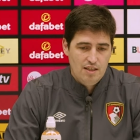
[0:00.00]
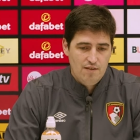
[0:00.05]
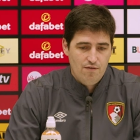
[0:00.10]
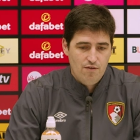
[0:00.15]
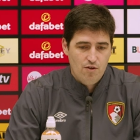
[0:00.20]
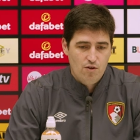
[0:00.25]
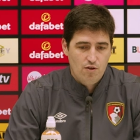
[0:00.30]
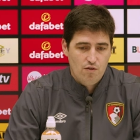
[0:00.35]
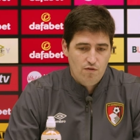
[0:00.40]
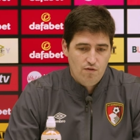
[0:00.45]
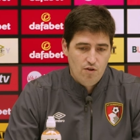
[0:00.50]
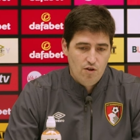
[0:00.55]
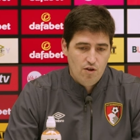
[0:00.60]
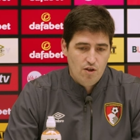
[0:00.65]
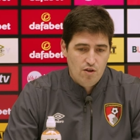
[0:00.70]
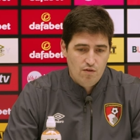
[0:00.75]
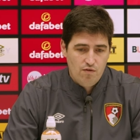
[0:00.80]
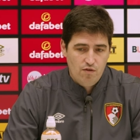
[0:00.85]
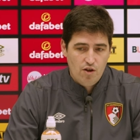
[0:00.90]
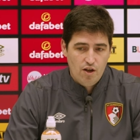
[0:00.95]

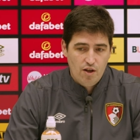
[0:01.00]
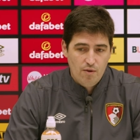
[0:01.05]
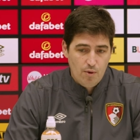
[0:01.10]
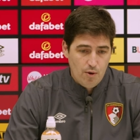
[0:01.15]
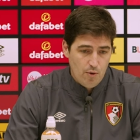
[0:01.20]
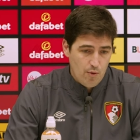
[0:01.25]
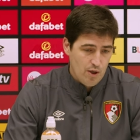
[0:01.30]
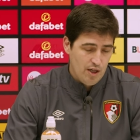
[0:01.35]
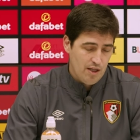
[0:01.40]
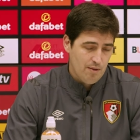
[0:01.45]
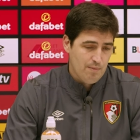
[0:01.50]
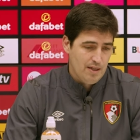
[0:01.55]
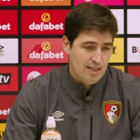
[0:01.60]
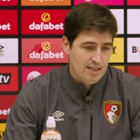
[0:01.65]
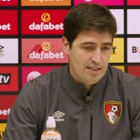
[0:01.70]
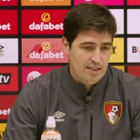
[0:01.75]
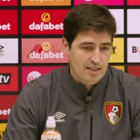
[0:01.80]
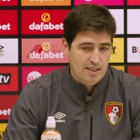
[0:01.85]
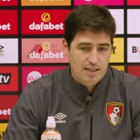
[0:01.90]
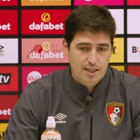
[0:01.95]
for everyone,
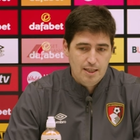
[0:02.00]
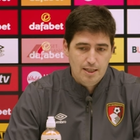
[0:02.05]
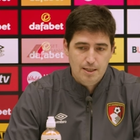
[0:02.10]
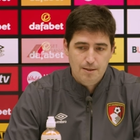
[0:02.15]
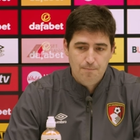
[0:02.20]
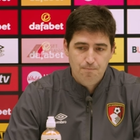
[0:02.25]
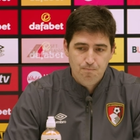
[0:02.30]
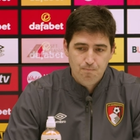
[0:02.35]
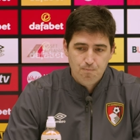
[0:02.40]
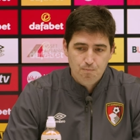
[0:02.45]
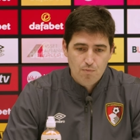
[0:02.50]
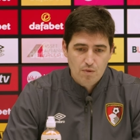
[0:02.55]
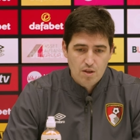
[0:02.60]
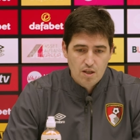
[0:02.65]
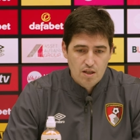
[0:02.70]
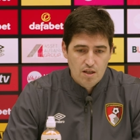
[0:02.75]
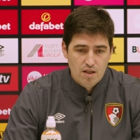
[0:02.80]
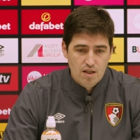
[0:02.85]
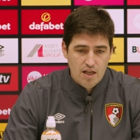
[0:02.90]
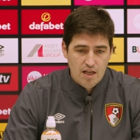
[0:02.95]
but I
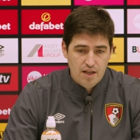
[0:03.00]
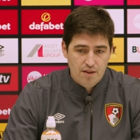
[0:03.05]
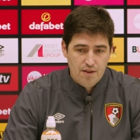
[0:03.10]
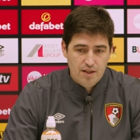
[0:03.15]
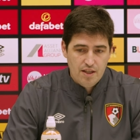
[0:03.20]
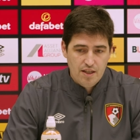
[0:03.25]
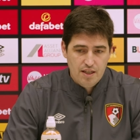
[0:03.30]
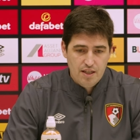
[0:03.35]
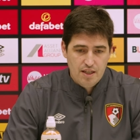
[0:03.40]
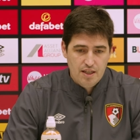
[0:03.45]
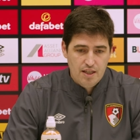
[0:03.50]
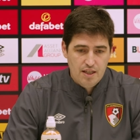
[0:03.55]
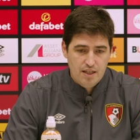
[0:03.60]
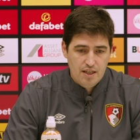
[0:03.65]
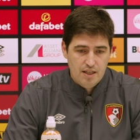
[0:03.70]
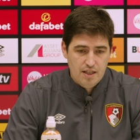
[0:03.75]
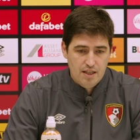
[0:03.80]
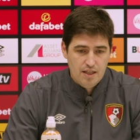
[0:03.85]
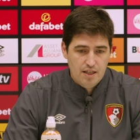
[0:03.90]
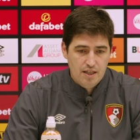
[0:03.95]
think
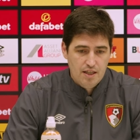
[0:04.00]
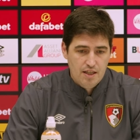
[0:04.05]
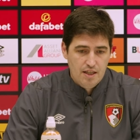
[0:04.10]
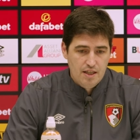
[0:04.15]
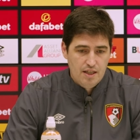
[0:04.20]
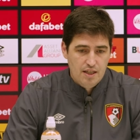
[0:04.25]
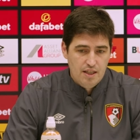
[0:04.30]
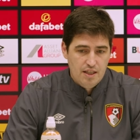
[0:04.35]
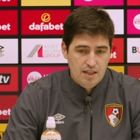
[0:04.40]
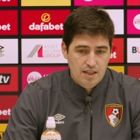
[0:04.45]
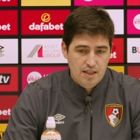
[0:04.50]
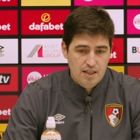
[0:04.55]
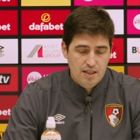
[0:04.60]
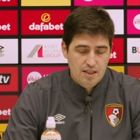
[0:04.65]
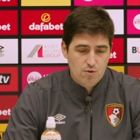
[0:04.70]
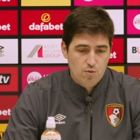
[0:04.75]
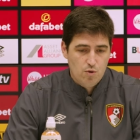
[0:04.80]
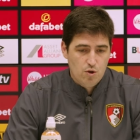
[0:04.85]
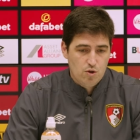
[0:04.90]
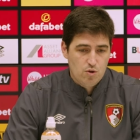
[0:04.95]

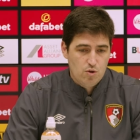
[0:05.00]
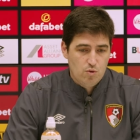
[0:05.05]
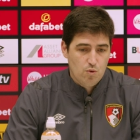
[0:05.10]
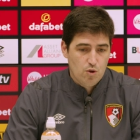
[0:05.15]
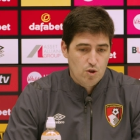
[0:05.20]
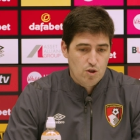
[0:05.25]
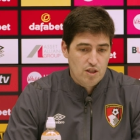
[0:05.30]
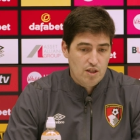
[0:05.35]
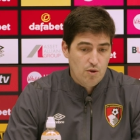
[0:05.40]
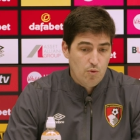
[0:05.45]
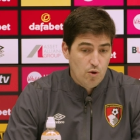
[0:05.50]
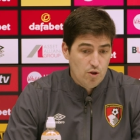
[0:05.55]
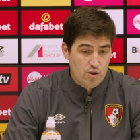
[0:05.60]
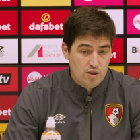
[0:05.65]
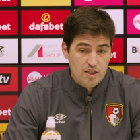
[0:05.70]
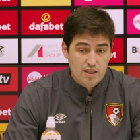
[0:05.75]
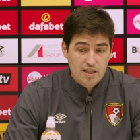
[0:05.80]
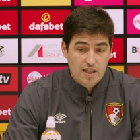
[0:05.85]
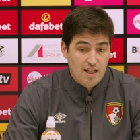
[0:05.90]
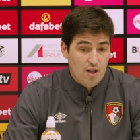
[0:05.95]
it's what he
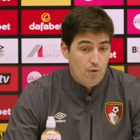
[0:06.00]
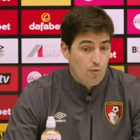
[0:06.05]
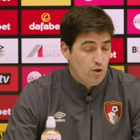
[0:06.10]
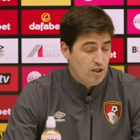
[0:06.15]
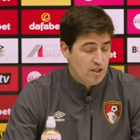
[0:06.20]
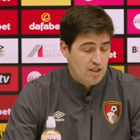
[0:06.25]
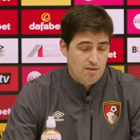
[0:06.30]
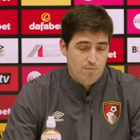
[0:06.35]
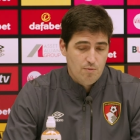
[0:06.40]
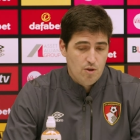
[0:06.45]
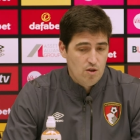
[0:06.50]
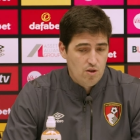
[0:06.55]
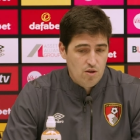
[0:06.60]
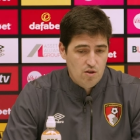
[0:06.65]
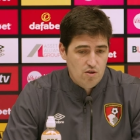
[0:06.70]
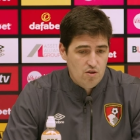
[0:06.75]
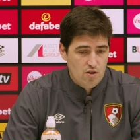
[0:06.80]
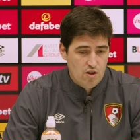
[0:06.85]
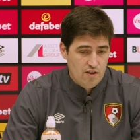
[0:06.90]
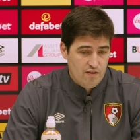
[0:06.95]
wanted, and I wish him
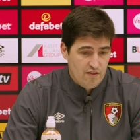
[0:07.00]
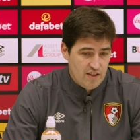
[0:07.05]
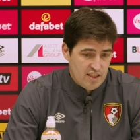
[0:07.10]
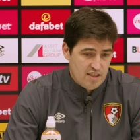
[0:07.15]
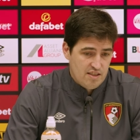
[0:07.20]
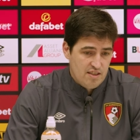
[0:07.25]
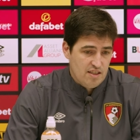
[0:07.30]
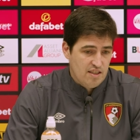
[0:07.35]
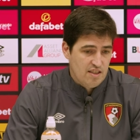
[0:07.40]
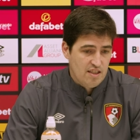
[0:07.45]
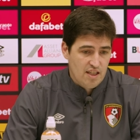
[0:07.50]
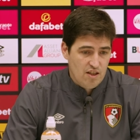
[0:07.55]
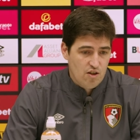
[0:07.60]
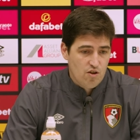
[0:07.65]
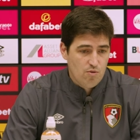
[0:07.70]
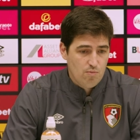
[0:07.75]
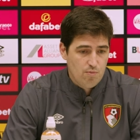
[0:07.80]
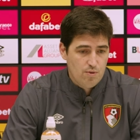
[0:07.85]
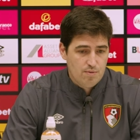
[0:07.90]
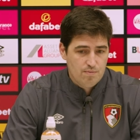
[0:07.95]
all the best, and I
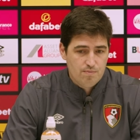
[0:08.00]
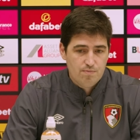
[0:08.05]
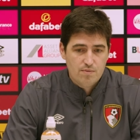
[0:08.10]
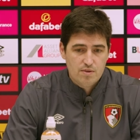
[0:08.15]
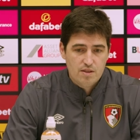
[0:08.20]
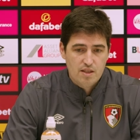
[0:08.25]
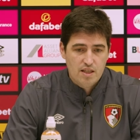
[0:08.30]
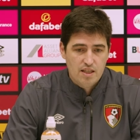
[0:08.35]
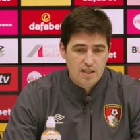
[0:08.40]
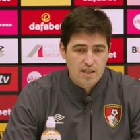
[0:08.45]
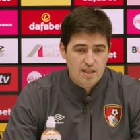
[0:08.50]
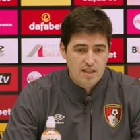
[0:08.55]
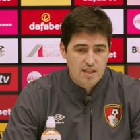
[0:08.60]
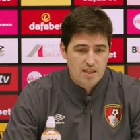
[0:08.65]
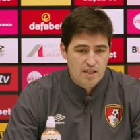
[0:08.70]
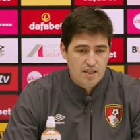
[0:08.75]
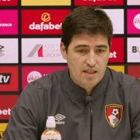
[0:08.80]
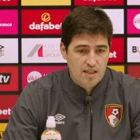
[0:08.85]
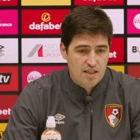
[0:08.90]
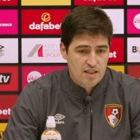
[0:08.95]
hope
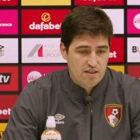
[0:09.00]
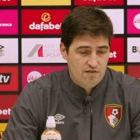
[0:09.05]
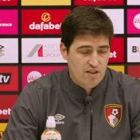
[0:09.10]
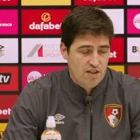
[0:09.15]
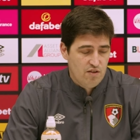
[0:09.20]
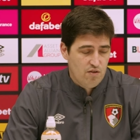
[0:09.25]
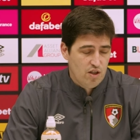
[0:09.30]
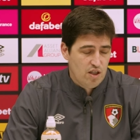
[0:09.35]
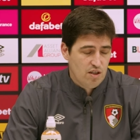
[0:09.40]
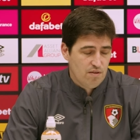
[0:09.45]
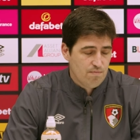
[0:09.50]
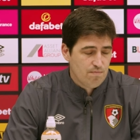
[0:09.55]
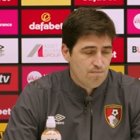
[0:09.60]
he does very well.